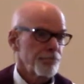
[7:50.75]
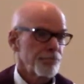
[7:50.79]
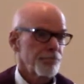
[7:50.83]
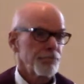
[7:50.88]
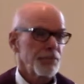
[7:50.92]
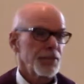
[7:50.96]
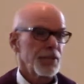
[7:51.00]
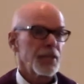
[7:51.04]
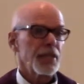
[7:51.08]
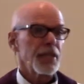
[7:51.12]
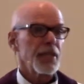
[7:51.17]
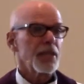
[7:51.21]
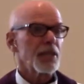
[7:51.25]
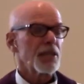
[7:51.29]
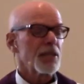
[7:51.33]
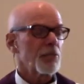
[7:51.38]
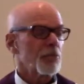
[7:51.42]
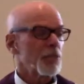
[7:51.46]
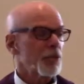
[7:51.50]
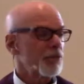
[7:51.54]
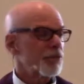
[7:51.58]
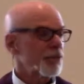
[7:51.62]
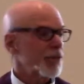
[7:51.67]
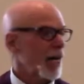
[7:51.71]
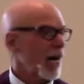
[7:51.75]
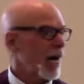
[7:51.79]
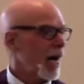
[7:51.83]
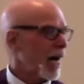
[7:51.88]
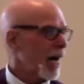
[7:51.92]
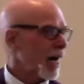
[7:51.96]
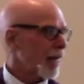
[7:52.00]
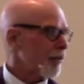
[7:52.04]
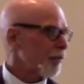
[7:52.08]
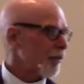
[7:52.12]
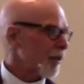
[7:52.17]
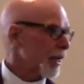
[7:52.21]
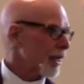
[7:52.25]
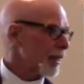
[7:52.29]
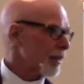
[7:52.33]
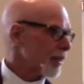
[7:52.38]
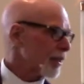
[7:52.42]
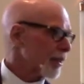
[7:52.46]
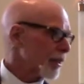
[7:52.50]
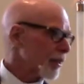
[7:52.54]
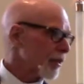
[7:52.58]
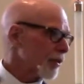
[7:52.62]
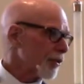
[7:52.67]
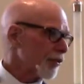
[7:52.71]
The kingdom of God,
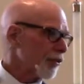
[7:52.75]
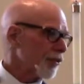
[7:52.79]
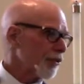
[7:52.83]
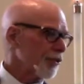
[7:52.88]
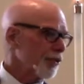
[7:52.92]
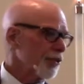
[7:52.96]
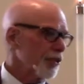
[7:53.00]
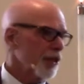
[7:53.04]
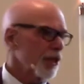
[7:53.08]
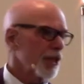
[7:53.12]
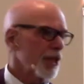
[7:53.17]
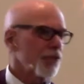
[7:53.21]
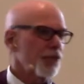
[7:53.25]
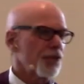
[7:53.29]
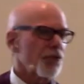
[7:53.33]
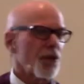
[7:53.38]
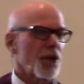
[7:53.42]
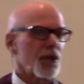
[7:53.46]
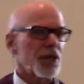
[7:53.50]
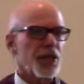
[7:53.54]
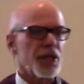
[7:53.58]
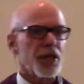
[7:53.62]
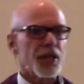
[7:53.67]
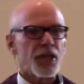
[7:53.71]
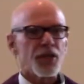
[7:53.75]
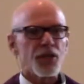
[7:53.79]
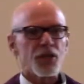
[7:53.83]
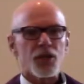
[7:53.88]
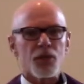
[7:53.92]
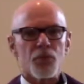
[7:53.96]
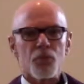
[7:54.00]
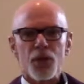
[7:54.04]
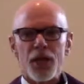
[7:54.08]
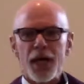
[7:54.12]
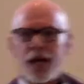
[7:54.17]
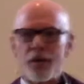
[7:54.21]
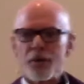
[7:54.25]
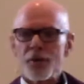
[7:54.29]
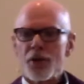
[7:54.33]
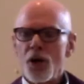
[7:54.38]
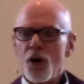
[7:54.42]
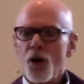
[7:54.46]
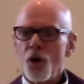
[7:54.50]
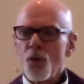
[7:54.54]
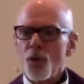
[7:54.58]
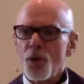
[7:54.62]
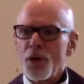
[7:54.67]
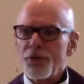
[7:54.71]
rightly understood, is a kingdom
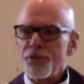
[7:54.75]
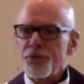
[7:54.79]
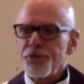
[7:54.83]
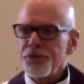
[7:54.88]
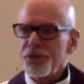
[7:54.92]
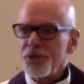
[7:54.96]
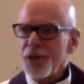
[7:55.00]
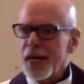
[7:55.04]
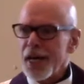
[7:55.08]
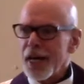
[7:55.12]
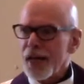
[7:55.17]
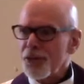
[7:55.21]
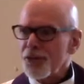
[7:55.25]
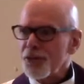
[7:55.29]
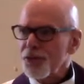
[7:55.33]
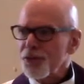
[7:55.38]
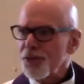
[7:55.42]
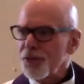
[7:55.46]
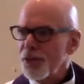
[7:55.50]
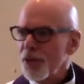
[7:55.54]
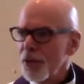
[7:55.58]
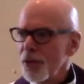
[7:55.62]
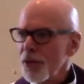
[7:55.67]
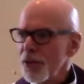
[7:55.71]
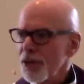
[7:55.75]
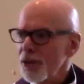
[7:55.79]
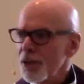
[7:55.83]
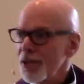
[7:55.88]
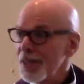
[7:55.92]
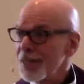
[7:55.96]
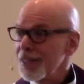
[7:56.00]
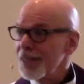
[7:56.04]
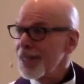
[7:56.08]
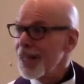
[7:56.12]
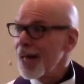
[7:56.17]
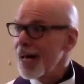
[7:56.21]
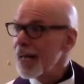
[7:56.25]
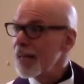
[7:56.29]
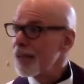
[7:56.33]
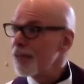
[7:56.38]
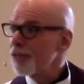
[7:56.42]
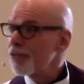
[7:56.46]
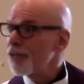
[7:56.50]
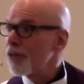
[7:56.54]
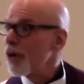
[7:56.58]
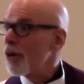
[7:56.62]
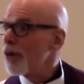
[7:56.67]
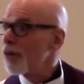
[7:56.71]
that reflects the life
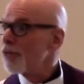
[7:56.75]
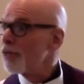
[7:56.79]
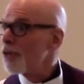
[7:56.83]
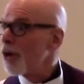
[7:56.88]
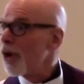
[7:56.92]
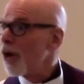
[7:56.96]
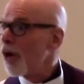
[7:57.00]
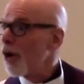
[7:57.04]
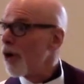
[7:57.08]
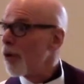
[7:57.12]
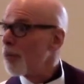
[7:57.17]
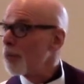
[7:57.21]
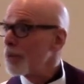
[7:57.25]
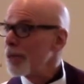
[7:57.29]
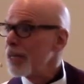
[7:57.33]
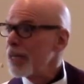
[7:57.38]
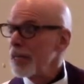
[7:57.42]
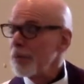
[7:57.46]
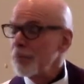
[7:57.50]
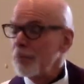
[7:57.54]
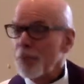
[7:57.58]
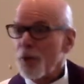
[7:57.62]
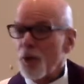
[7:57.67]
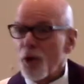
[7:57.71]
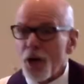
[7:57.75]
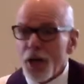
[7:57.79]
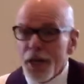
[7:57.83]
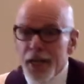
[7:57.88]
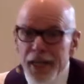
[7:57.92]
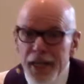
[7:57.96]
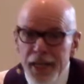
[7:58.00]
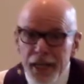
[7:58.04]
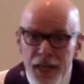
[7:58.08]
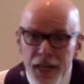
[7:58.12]
of all people, and